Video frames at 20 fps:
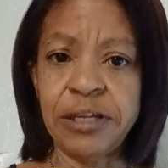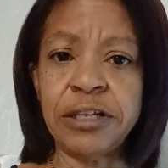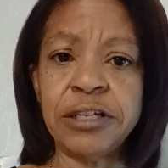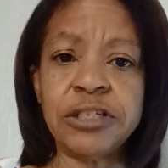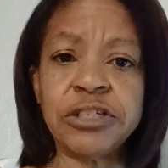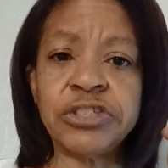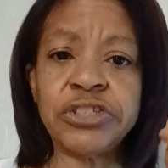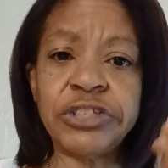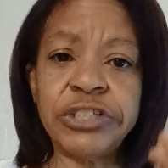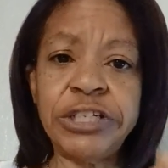
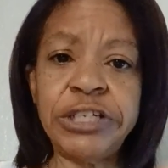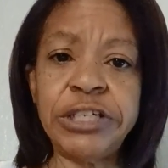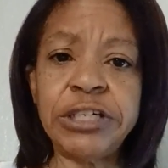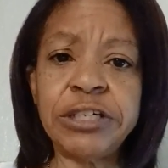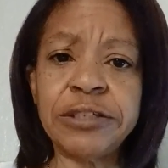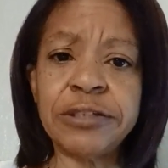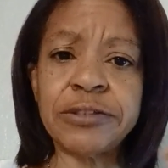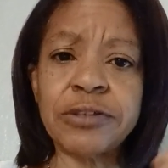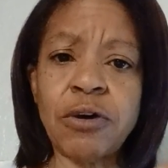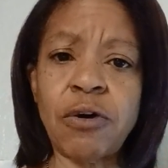she
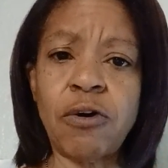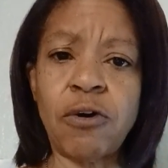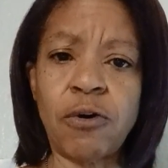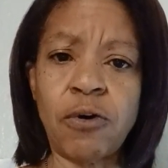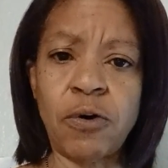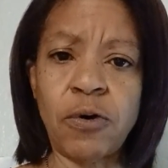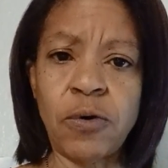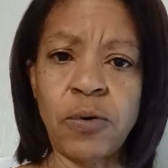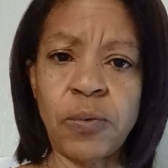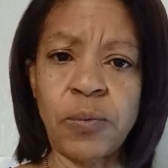is
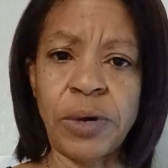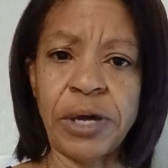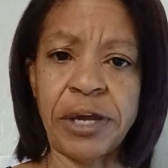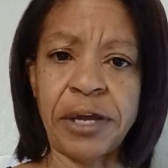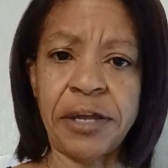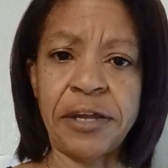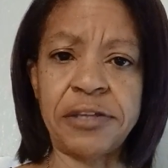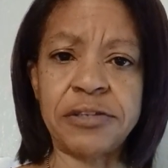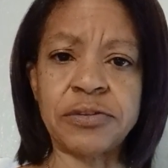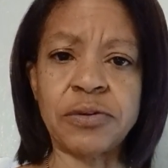
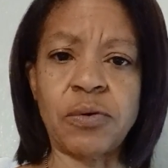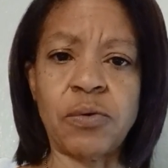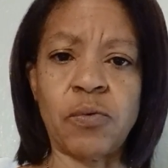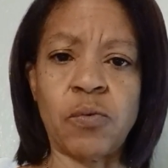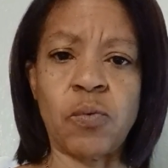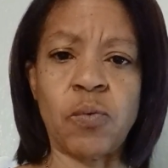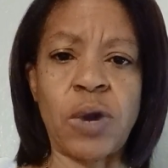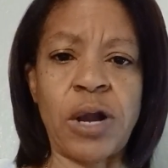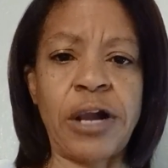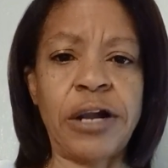always
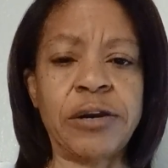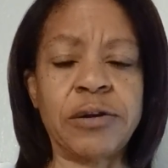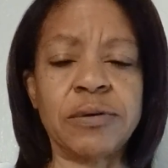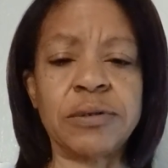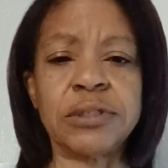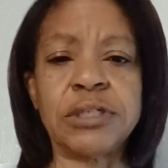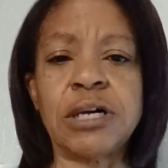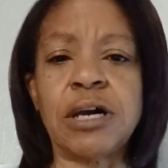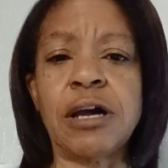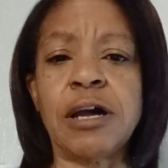right
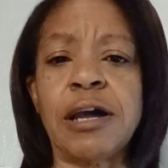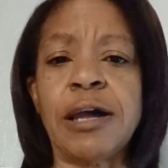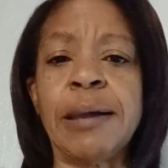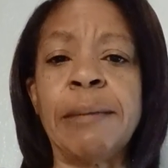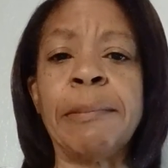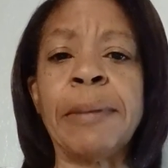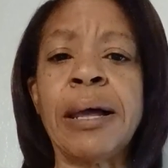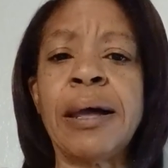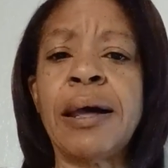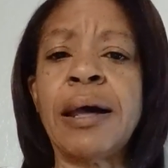on
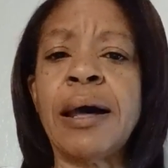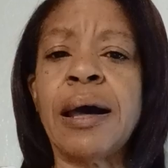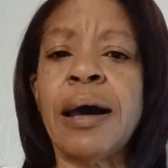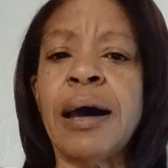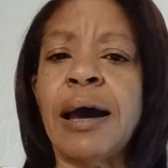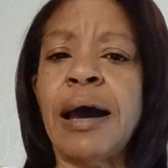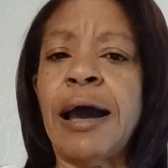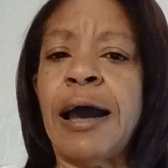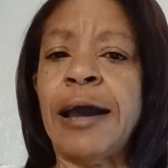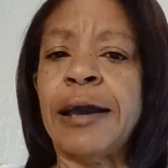time.
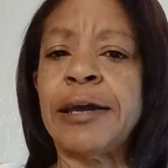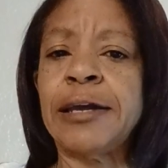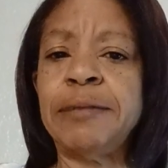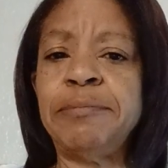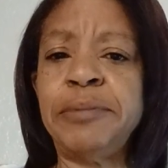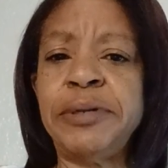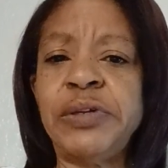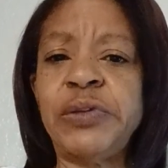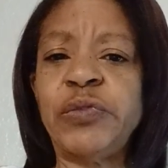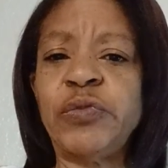I
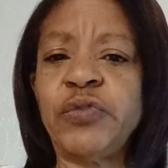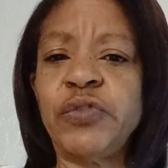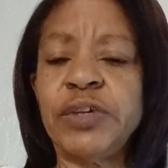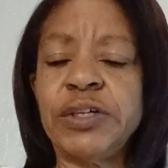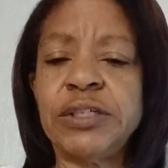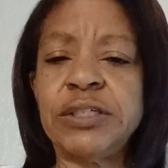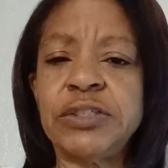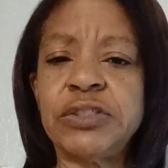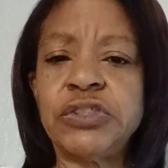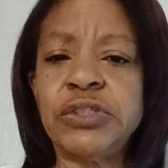could be
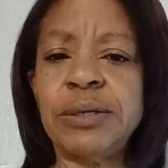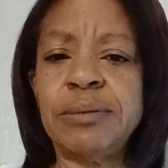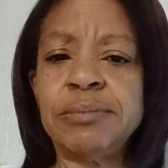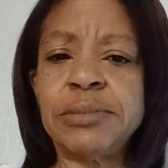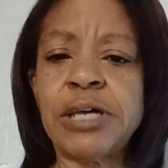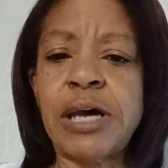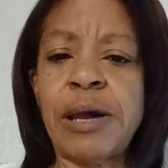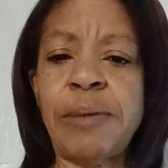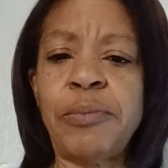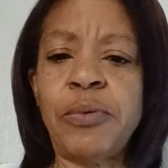feeling some
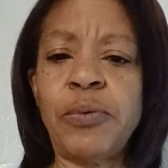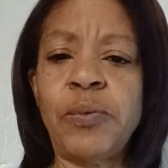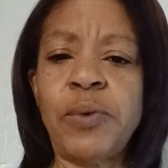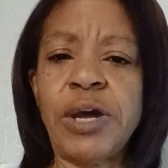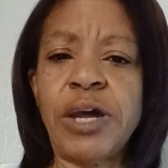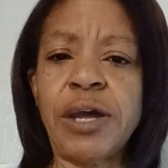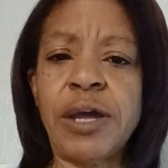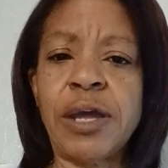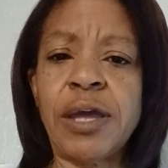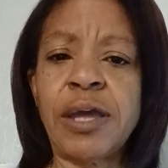type of
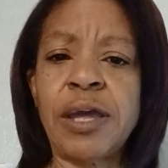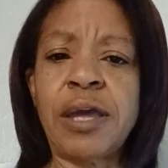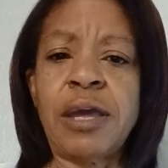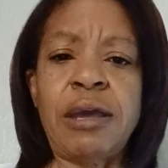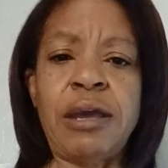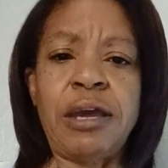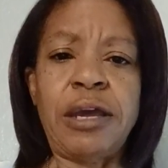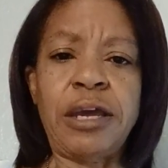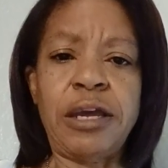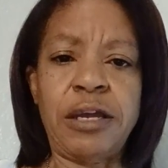way
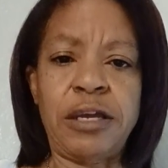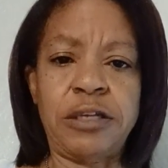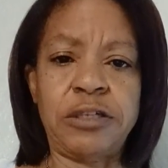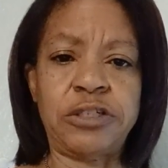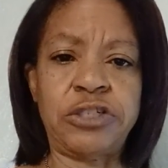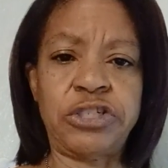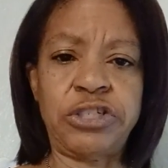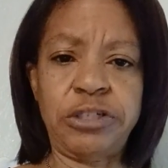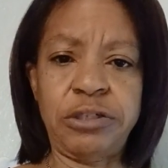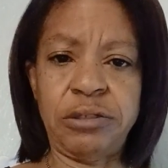and
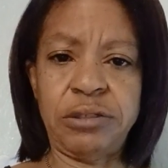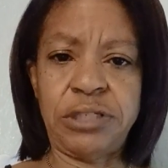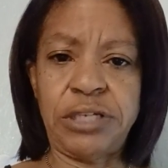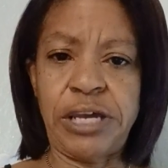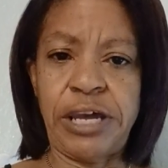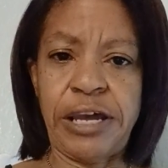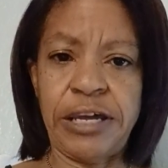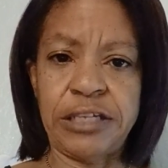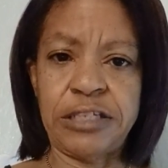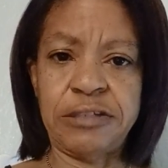she'll
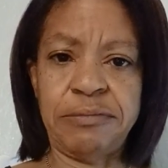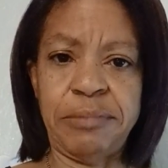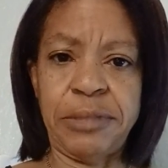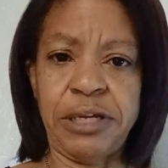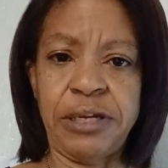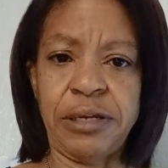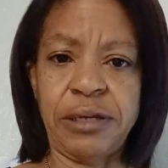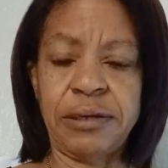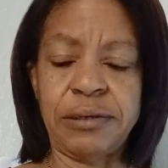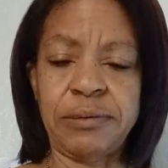text
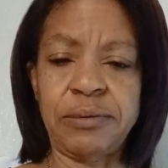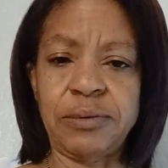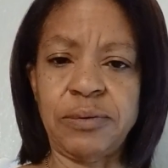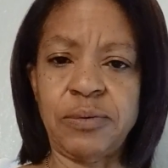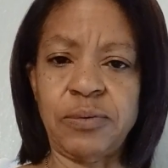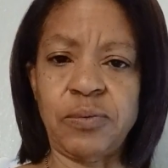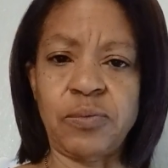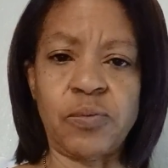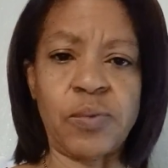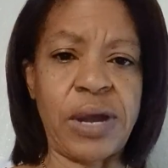me
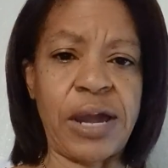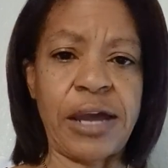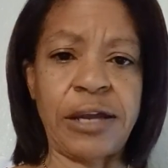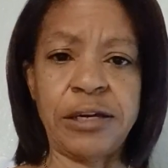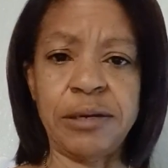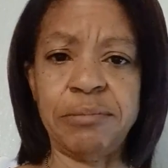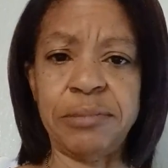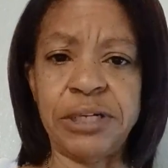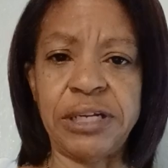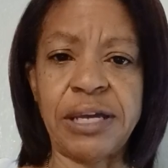
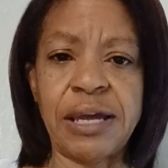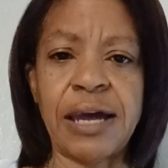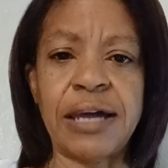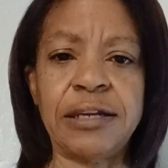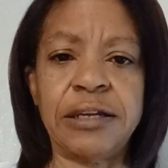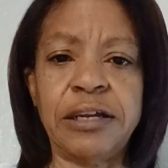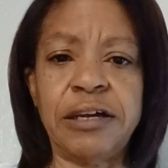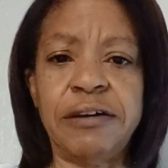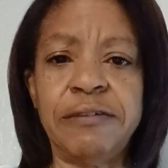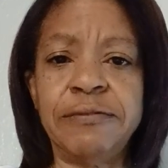randomly, "I
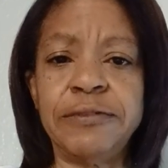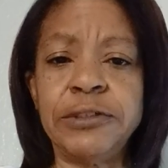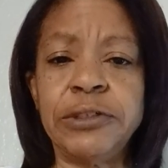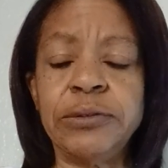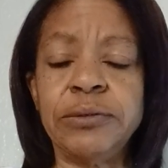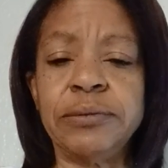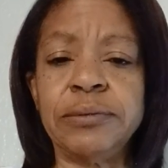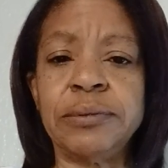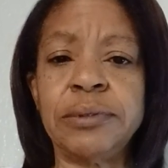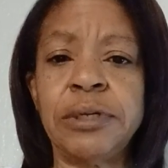love
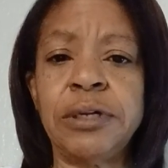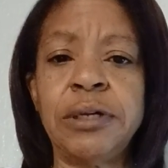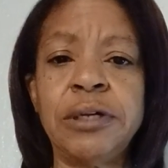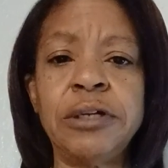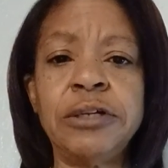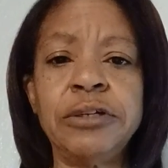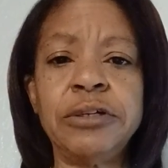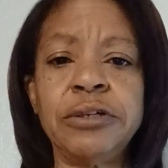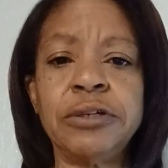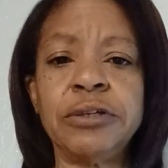you.
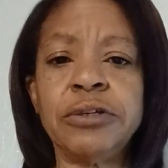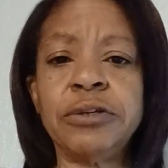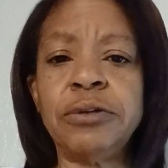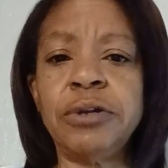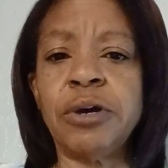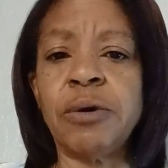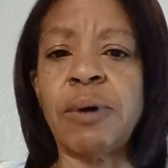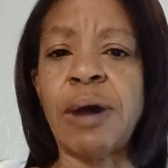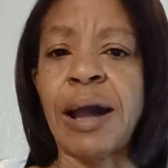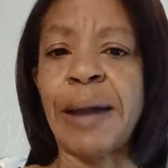
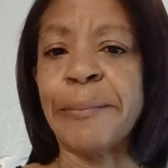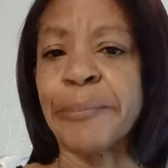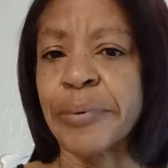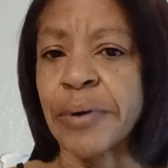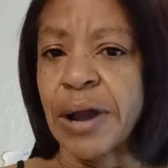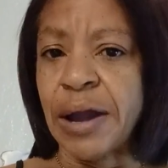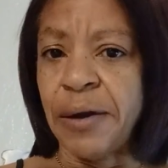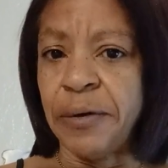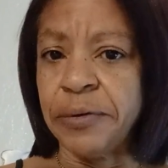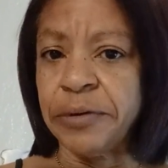I'm
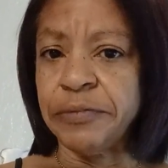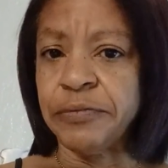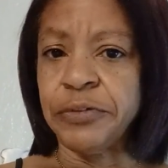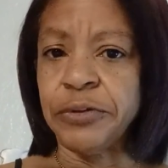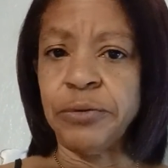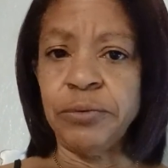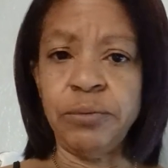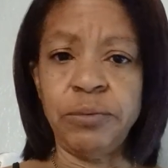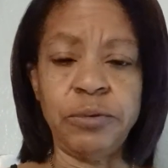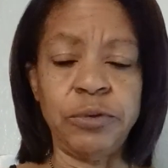proud of
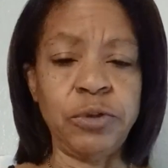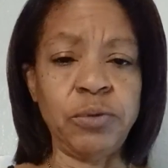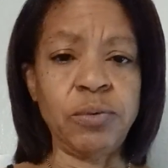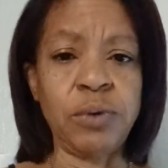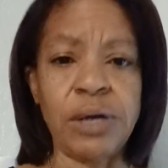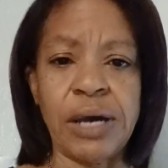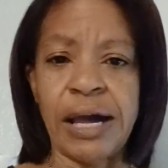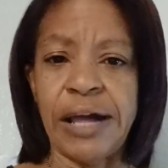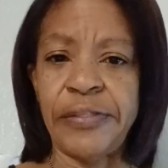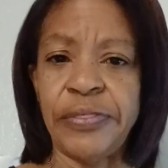you. You
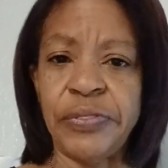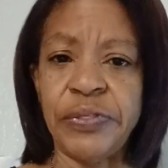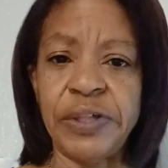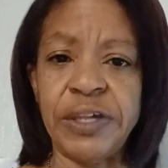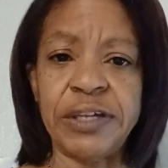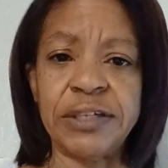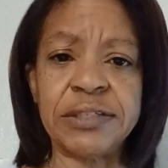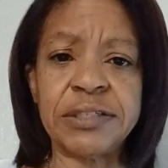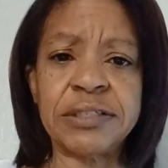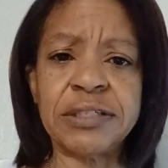got
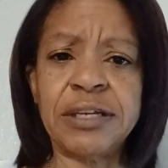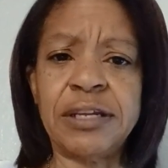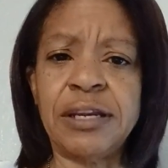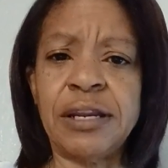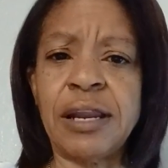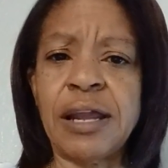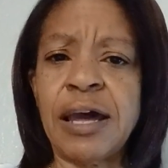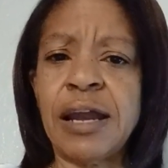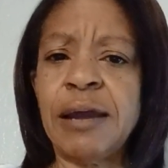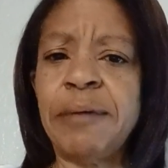this." And
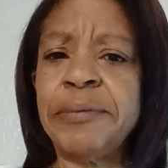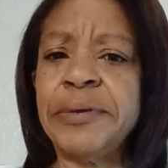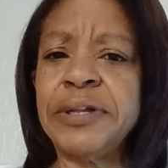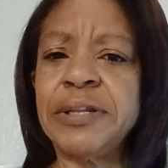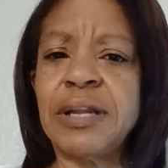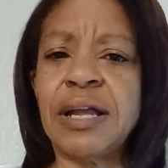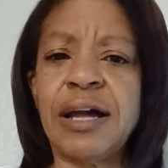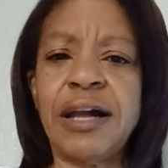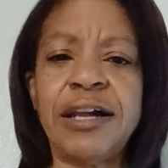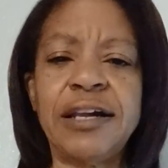I'll be
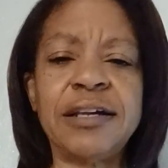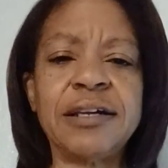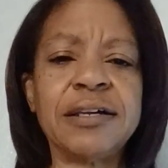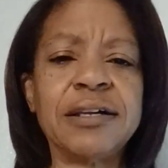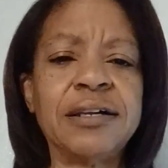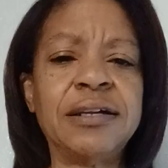like,